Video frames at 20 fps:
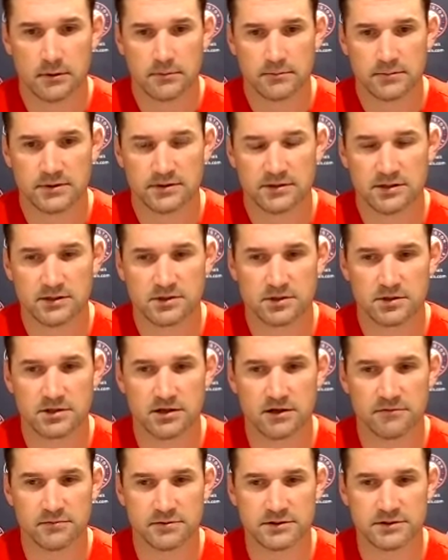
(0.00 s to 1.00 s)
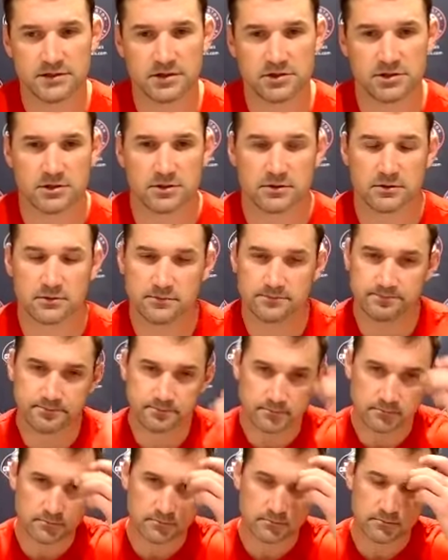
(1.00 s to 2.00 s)
It's such a tough position.
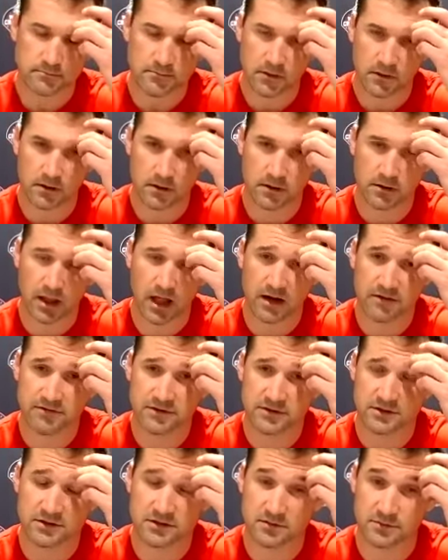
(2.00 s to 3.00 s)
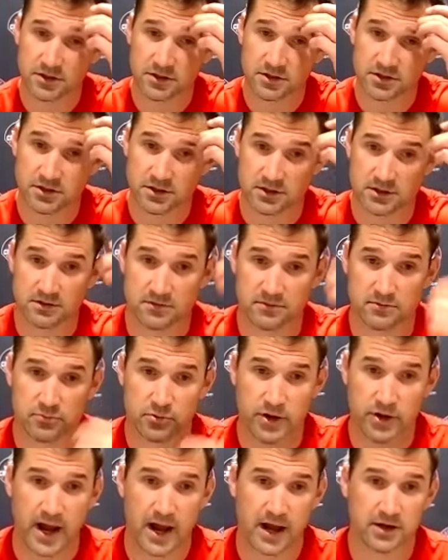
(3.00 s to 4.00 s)
A lot of it's so much just
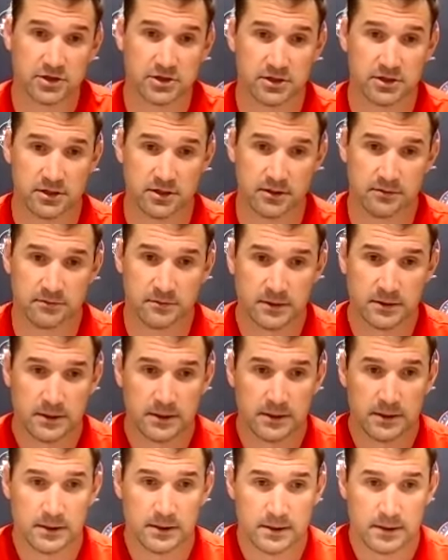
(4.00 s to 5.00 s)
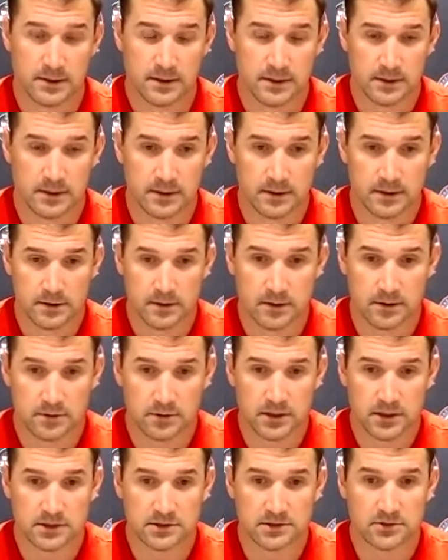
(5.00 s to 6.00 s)
reaction, and you know, you
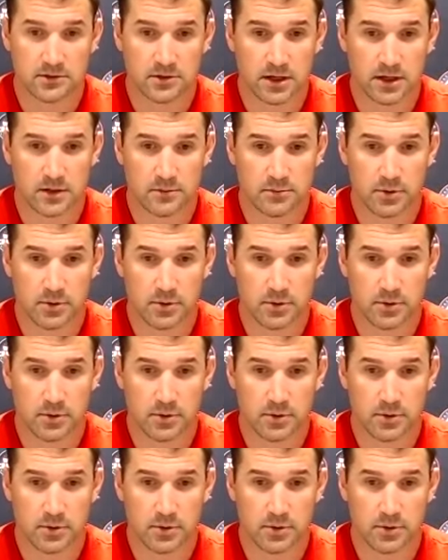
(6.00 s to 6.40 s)
get to a lot of